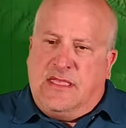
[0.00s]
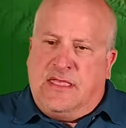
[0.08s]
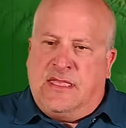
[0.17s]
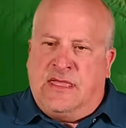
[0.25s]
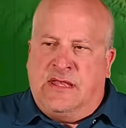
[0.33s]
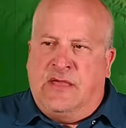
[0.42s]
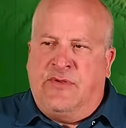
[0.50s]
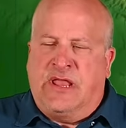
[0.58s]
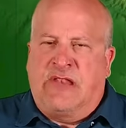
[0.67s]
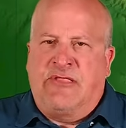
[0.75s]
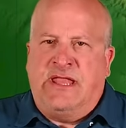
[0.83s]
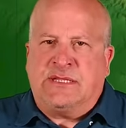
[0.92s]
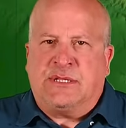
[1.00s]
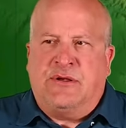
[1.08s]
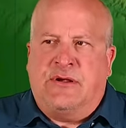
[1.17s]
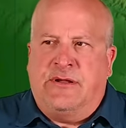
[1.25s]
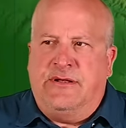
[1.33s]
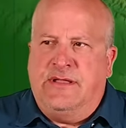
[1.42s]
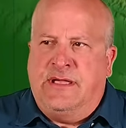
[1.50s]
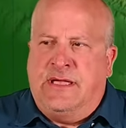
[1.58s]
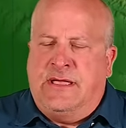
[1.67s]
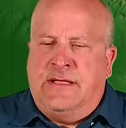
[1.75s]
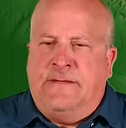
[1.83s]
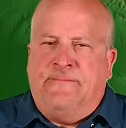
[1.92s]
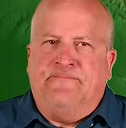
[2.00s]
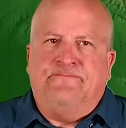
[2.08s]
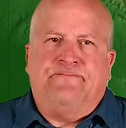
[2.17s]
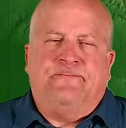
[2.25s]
and we got a late start.